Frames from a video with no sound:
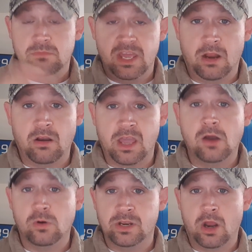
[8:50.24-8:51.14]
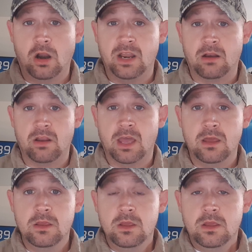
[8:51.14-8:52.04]
area or in our
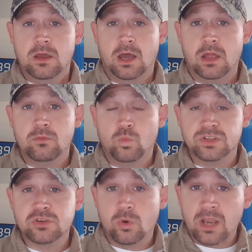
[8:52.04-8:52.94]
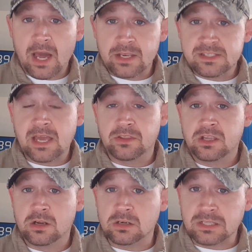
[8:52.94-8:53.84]
area, what's going on in South
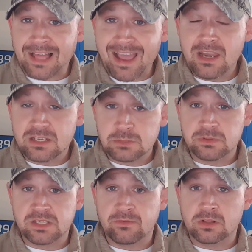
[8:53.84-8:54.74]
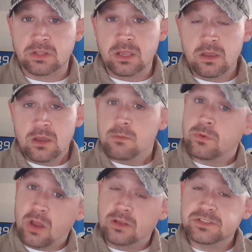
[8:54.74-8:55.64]
Carolina specifically,
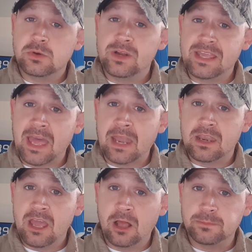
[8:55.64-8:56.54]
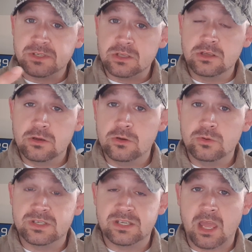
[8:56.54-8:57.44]
but also again helps
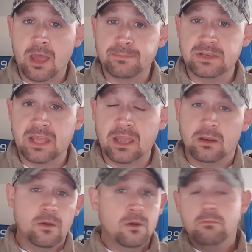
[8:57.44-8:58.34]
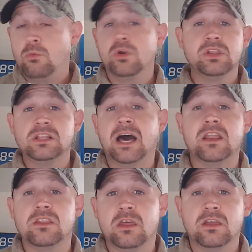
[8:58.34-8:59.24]
you stay up to date more than a lot
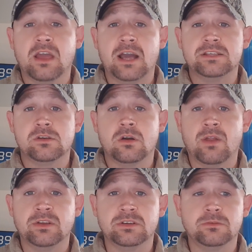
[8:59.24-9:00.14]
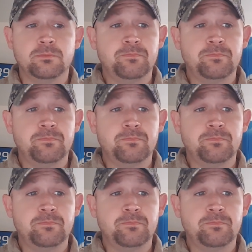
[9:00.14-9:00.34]
of the other guys that are around you.